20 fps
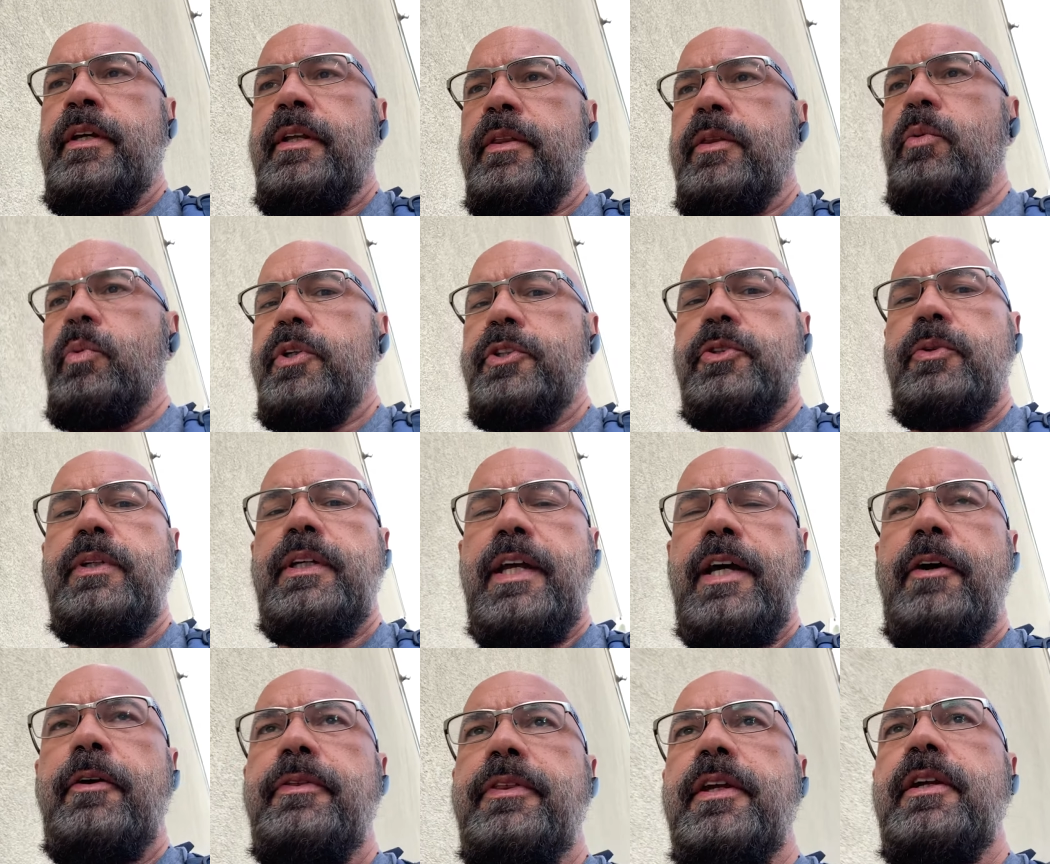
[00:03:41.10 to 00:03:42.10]
the ones who eat
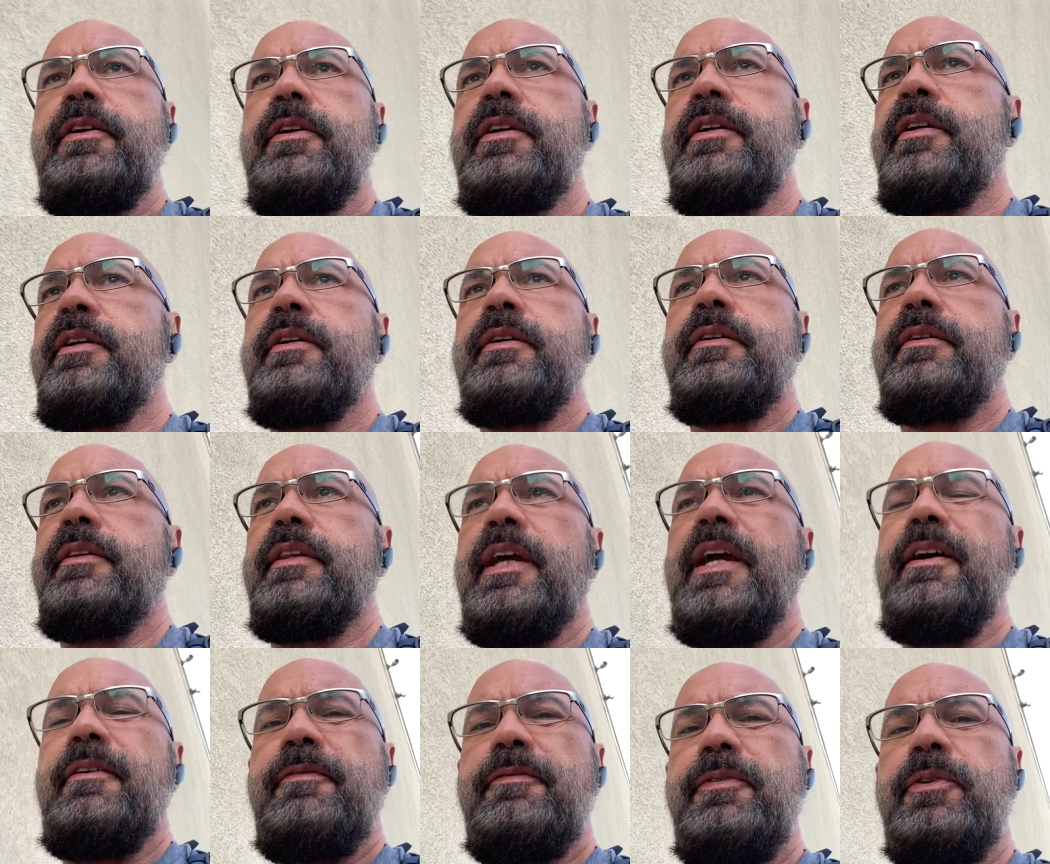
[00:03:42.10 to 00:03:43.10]
healthier, they
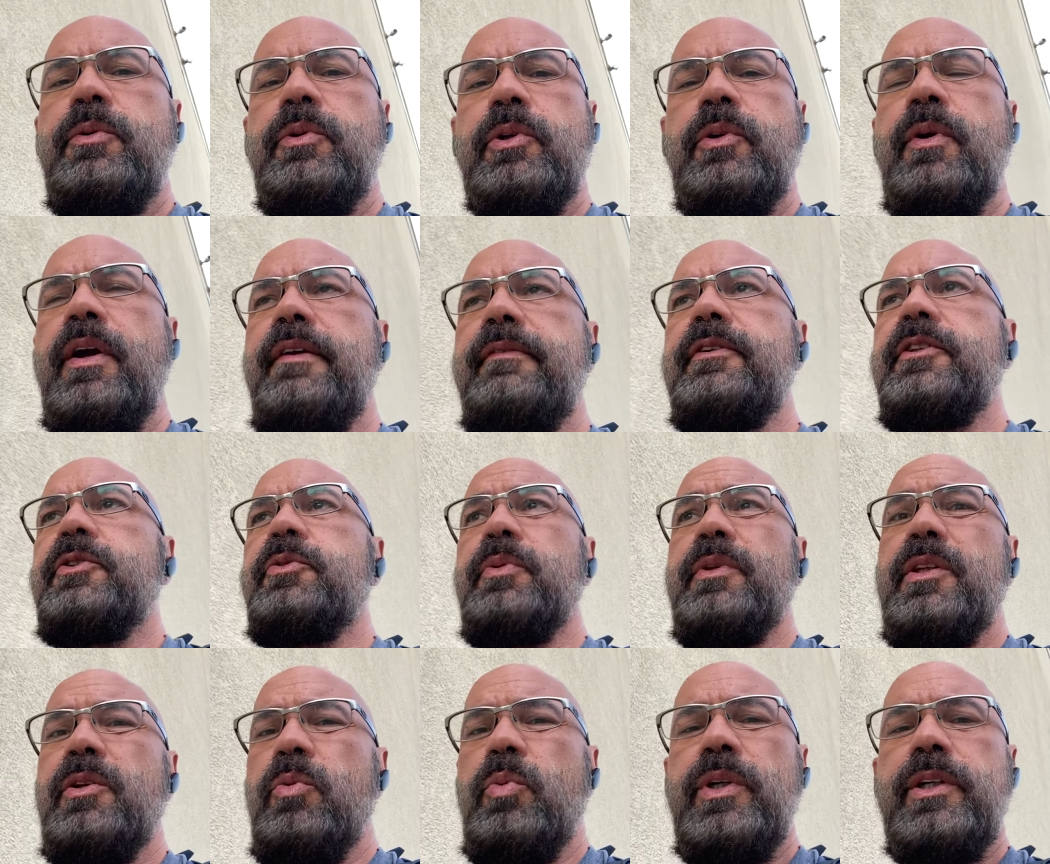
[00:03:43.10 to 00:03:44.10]
have fewer cravings
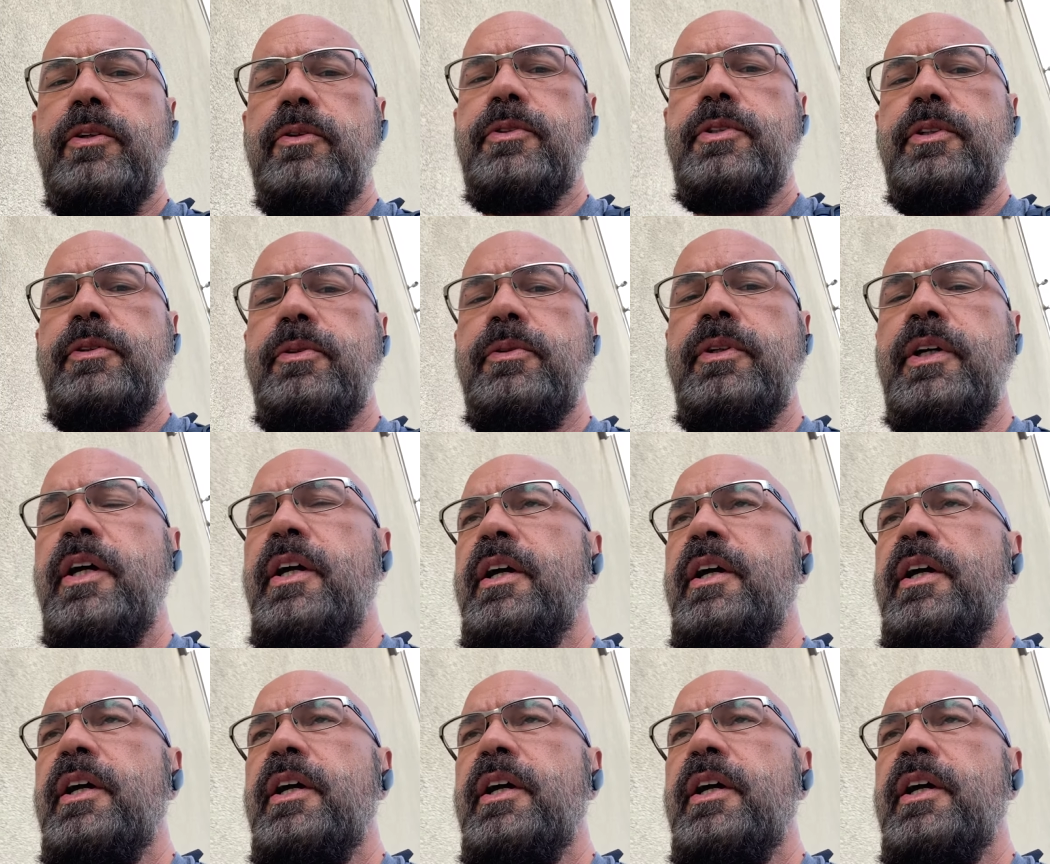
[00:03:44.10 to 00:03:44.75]
within a week or two.